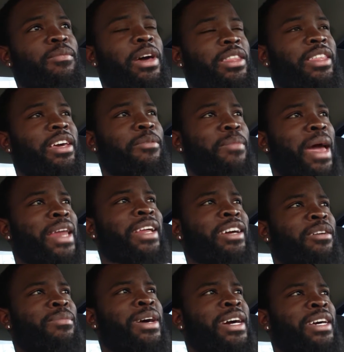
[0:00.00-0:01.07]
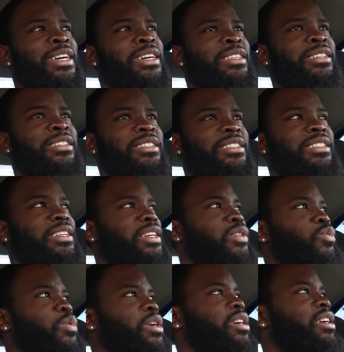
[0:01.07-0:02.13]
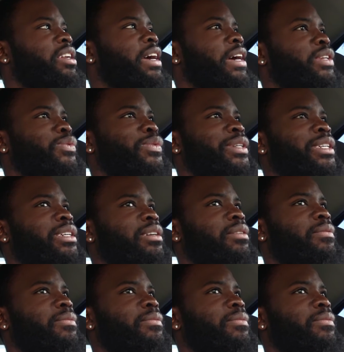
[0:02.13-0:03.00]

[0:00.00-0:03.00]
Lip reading: I think Madden come out either this week or next week.